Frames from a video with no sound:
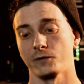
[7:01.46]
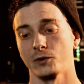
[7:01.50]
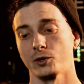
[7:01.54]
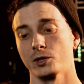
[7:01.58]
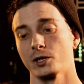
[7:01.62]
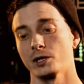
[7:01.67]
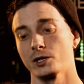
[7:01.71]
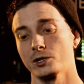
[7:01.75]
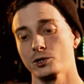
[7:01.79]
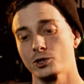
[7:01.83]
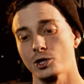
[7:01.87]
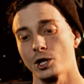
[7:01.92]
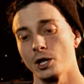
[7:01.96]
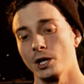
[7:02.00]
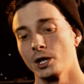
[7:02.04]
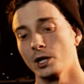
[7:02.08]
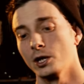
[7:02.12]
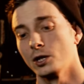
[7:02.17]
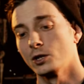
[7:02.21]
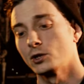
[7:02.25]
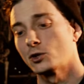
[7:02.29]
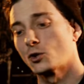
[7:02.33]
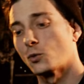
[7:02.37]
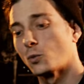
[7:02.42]
footage
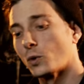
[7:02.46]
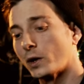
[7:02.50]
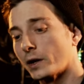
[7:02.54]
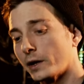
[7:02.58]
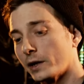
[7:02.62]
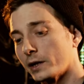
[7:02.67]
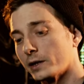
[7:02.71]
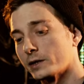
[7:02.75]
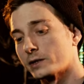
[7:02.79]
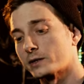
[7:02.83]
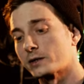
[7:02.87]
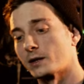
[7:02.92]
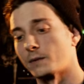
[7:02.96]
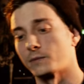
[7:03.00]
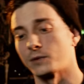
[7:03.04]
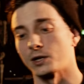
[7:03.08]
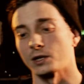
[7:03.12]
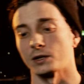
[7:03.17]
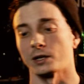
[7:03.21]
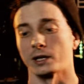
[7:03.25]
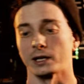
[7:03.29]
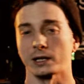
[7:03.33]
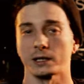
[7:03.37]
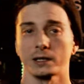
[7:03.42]
to whereas
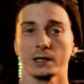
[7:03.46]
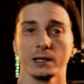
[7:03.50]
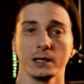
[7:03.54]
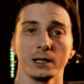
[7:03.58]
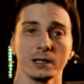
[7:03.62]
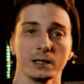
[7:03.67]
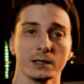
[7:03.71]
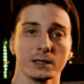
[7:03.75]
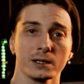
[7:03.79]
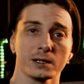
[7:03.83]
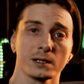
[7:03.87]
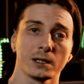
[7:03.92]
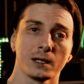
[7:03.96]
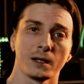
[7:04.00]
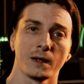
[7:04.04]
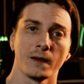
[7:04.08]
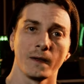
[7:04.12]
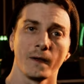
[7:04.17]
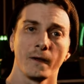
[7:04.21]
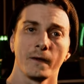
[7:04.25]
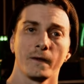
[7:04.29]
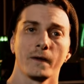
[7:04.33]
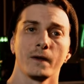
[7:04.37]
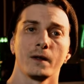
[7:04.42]
something like this
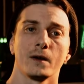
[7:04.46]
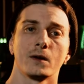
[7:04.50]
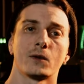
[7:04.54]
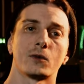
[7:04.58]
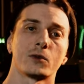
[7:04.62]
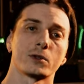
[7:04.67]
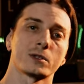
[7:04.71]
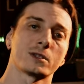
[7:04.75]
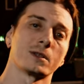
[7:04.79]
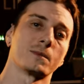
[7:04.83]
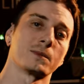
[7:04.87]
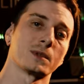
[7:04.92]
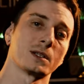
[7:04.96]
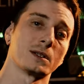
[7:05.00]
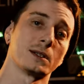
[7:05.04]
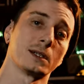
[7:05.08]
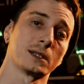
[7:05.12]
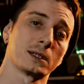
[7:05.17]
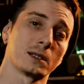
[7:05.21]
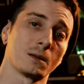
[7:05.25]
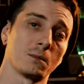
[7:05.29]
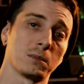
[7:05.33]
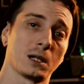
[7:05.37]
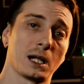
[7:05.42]
or something
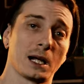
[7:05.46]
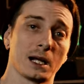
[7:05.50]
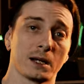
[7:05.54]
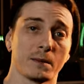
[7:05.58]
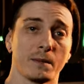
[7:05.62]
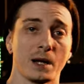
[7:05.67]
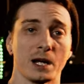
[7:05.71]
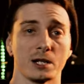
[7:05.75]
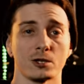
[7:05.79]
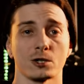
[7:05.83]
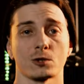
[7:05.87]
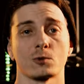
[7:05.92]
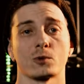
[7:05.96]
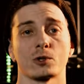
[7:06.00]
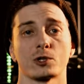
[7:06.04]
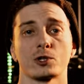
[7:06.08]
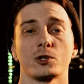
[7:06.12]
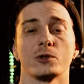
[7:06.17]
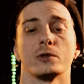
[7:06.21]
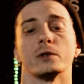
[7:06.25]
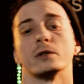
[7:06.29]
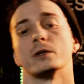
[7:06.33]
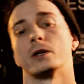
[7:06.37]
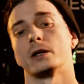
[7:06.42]
like the Blackmagic we're
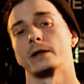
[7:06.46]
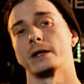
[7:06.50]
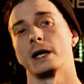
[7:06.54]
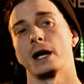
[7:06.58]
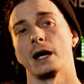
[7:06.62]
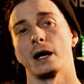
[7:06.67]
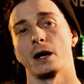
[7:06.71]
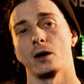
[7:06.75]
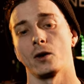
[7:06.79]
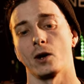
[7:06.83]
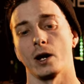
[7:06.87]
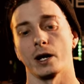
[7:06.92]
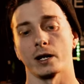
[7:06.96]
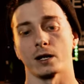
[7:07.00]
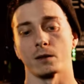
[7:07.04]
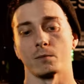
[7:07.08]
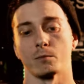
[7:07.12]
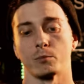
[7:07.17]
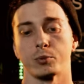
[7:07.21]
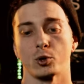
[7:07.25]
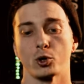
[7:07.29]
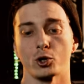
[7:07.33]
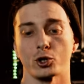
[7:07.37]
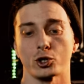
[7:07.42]
shooting on now, I
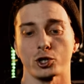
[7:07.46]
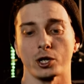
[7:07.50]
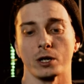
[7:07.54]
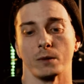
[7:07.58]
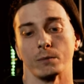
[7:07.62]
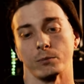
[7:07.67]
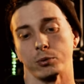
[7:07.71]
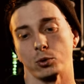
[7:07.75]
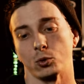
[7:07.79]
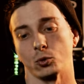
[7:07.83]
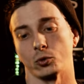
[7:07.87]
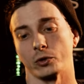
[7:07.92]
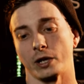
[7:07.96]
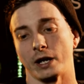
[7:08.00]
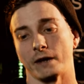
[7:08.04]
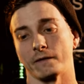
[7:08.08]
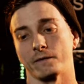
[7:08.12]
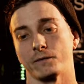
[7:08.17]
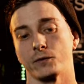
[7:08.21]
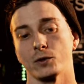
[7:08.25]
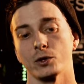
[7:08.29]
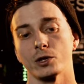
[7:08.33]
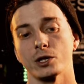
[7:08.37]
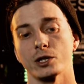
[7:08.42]
can push and pull
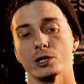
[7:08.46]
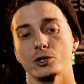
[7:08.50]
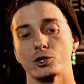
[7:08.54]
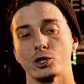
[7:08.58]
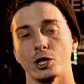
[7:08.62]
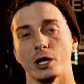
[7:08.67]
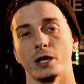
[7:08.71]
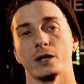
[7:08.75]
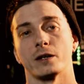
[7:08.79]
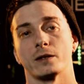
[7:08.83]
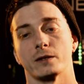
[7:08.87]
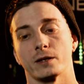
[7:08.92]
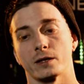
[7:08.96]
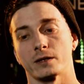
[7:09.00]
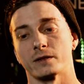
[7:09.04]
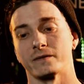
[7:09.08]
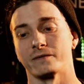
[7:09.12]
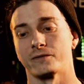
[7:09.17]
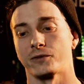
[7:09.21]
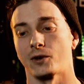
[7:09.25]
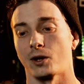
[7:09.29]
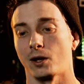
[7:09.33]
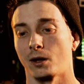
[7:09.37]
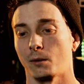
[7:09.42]
that footage and it
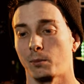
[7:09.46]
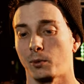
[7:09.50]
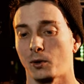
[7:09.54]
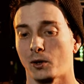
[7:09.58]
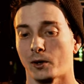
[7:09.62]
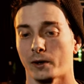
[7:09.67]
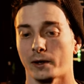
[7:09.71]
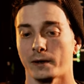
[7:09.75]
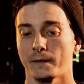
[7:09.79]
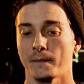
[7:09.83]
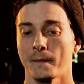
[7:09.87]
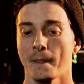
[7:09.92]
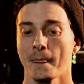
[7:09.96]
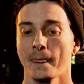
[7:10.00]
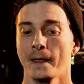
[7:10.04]
doesn't fall apart.